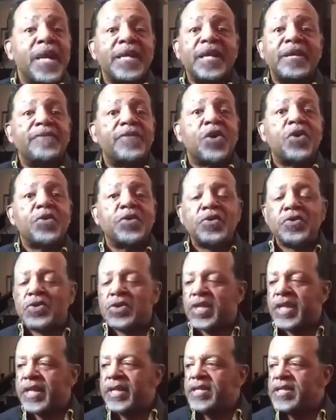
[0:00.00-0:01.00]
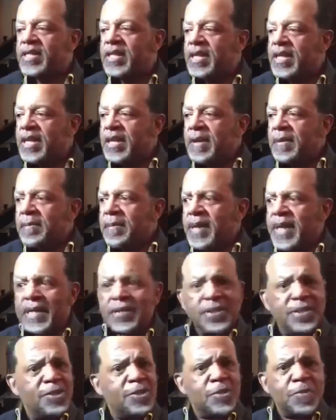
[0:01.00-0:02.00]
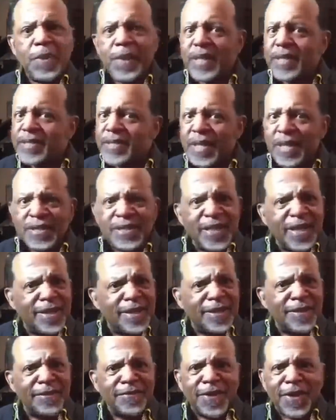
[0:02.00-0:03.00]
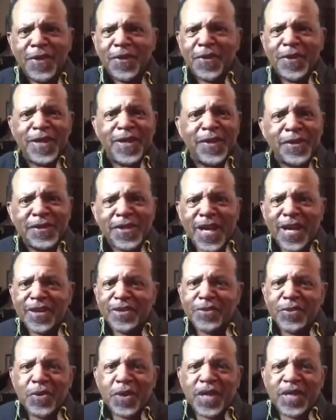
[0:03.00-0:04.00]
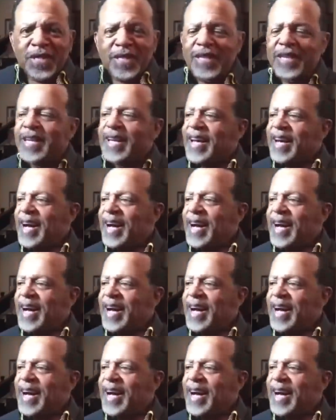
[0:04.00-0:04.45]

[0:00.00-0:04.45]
I love all those things, but I still speak in tongues. I love the Holy Ghost, how I quicken.